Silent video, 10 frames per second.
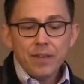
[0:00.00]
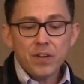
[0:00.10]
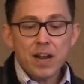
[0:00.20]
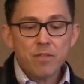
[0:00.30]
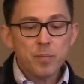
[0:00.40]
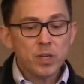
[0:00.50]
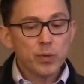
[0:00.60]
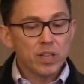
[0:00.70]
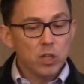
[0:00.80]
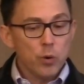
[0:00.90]
If you're not
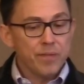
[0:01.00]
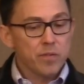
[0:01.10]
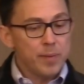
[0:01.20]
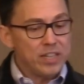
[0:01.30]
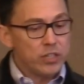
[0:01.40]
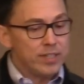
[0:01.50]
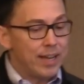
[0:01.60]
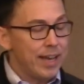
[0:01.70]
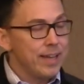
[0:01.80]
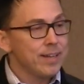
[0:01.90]
familiar with the low information
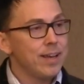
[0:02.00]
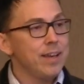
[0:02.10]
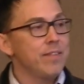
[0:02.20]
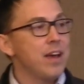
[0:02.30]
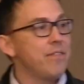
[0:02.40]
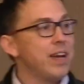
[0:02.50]
diet, I, I